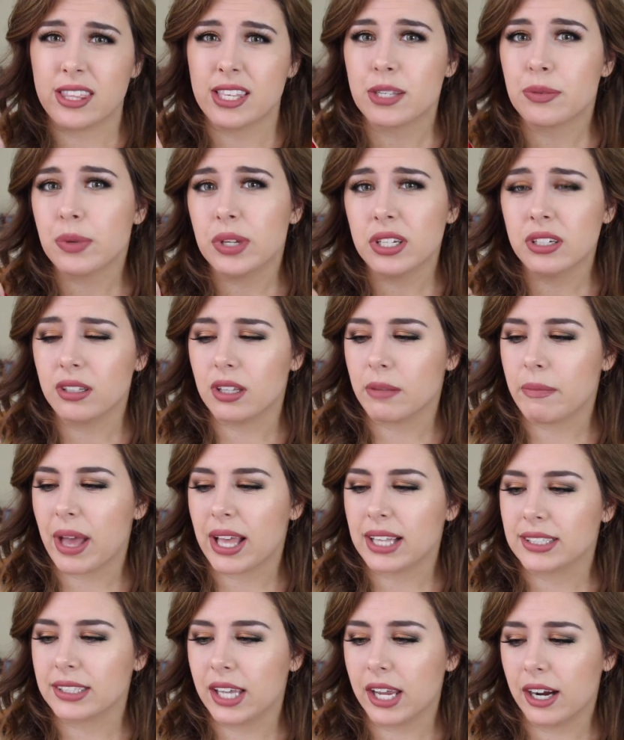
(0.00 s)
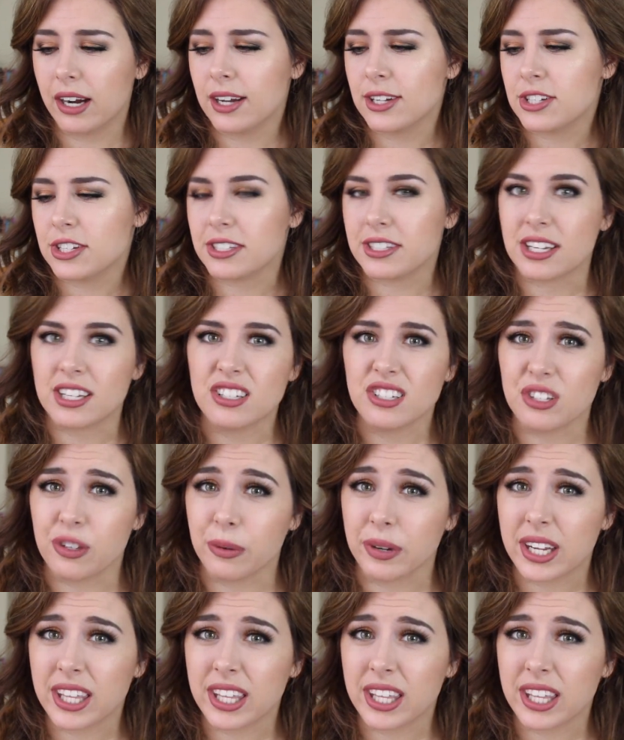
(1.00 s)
This one, the mascara, just didn't do